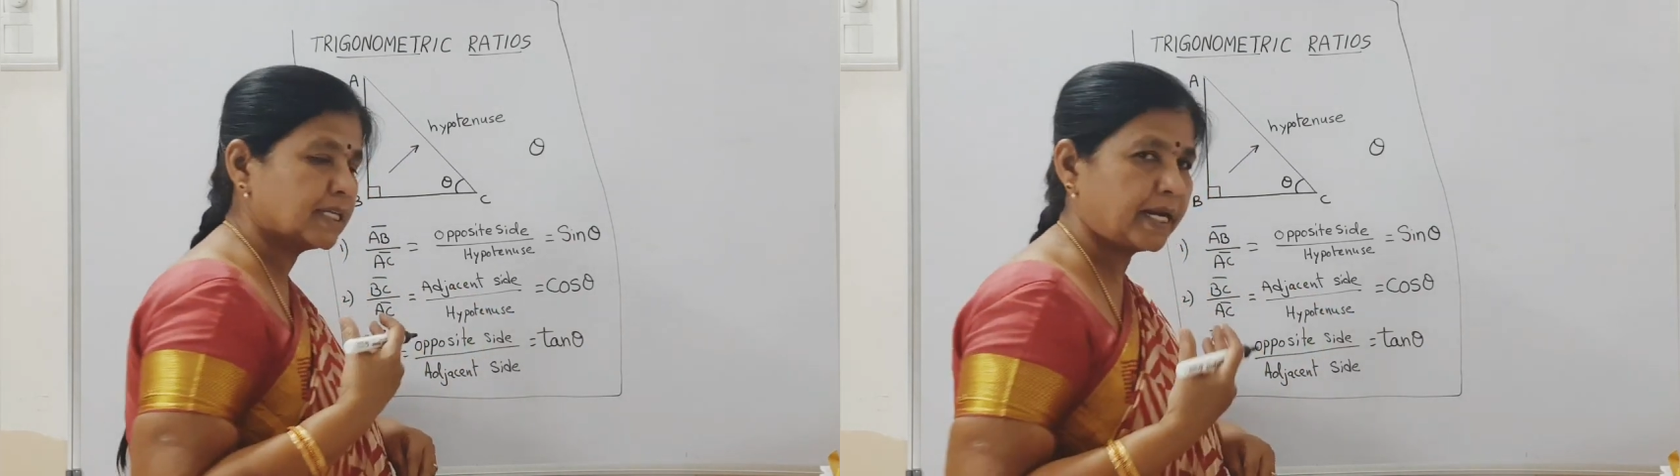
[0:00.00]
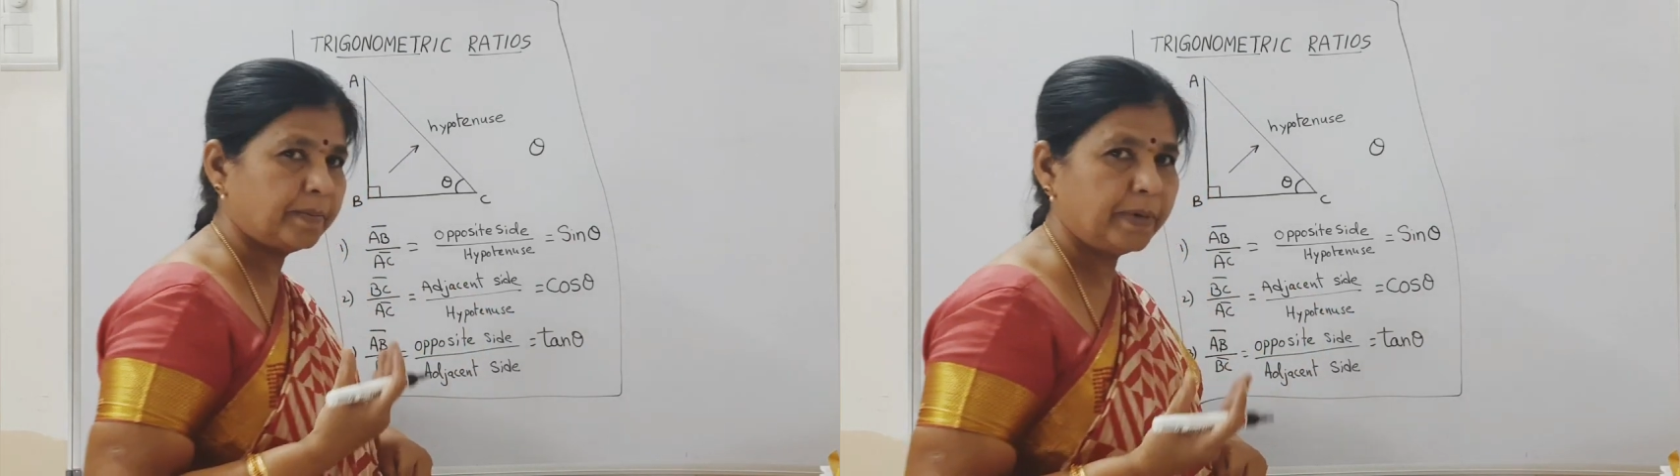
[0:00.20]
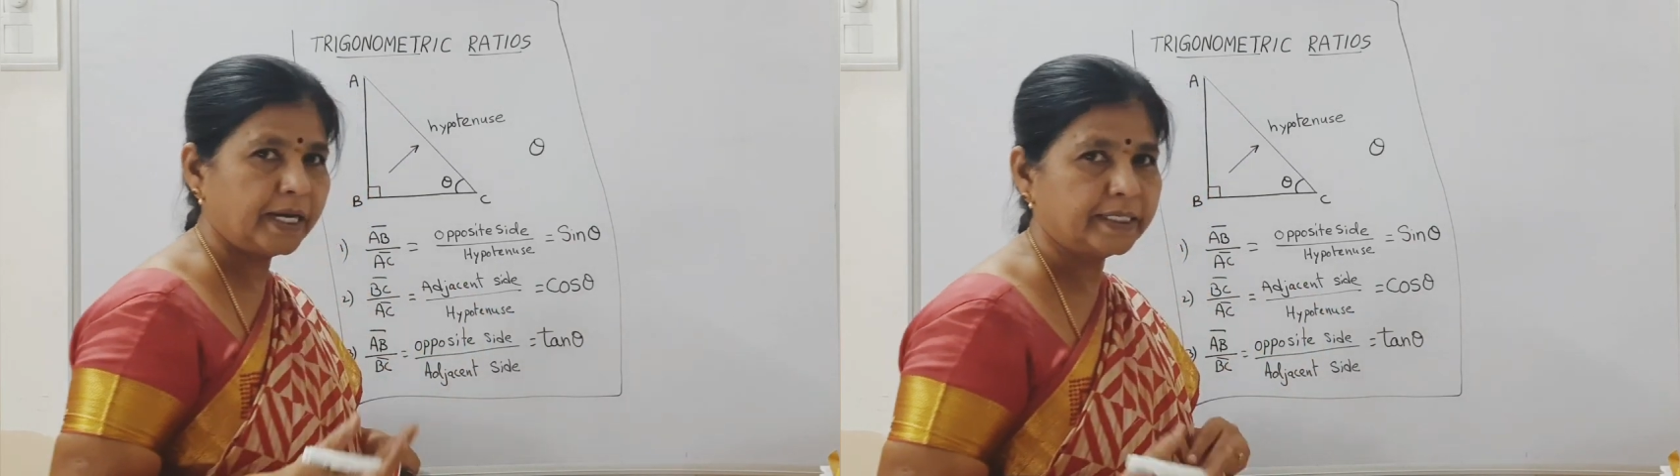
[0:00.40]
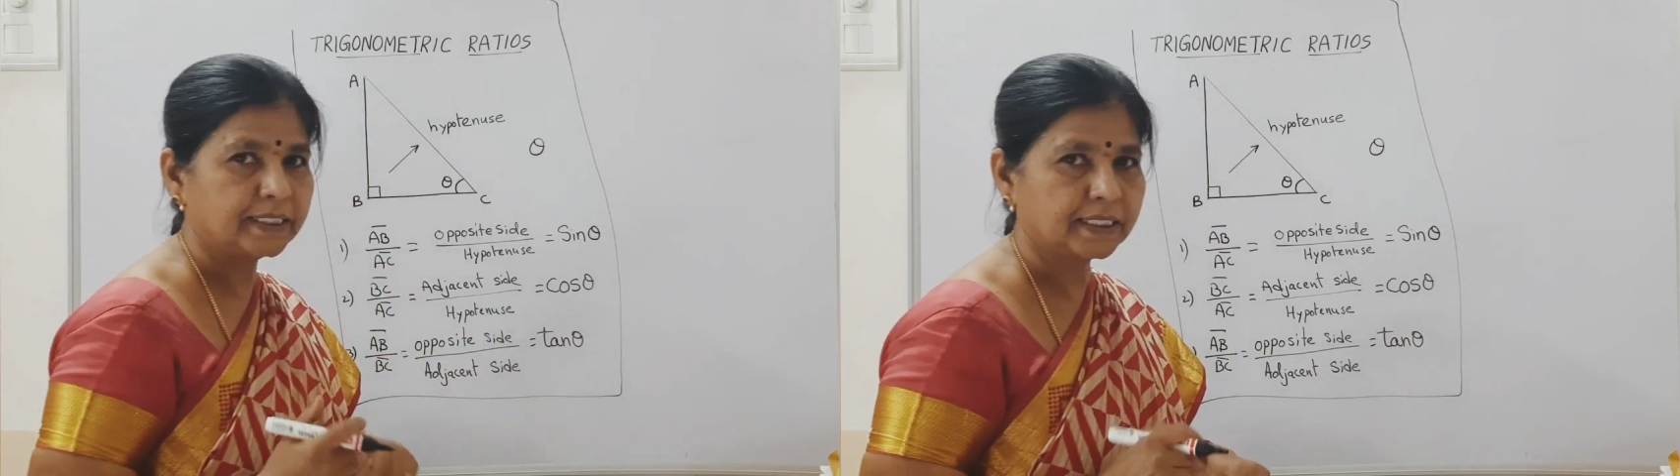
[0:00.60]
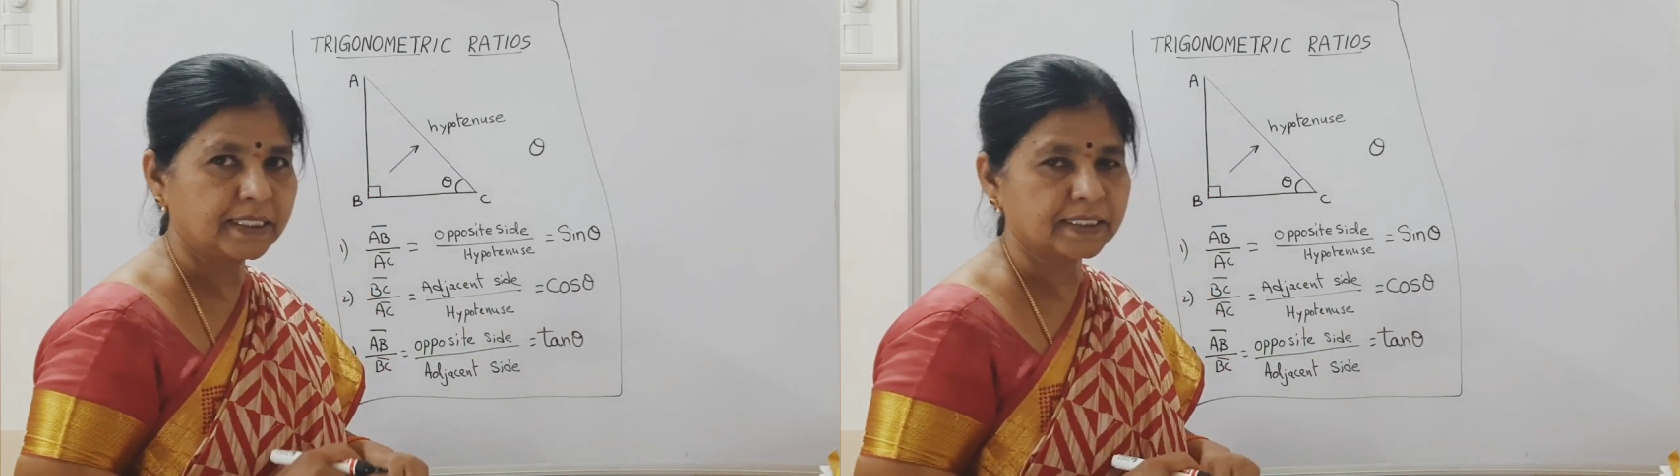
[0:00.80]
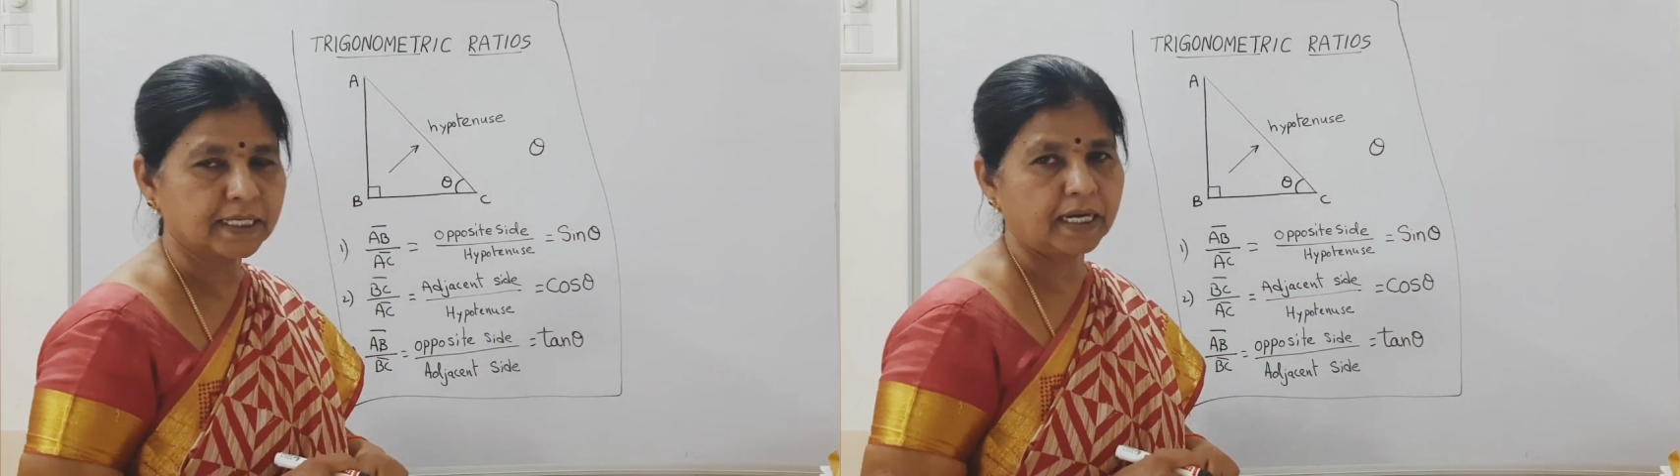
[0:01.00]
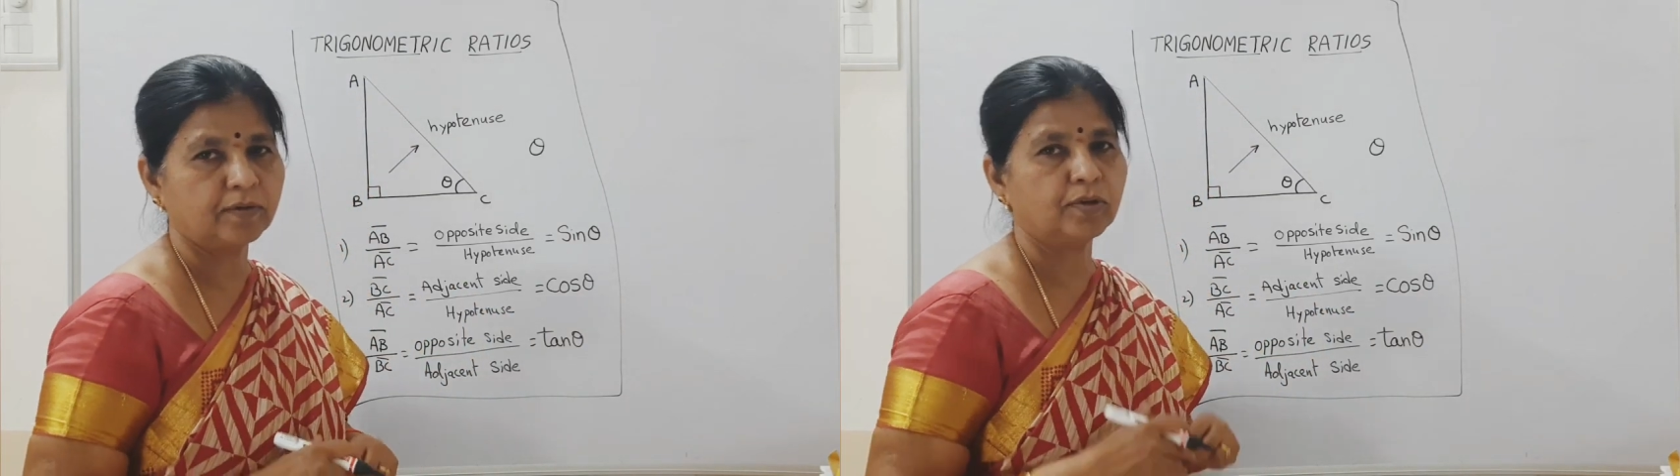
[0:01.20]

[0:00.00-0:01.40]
side by adjacent side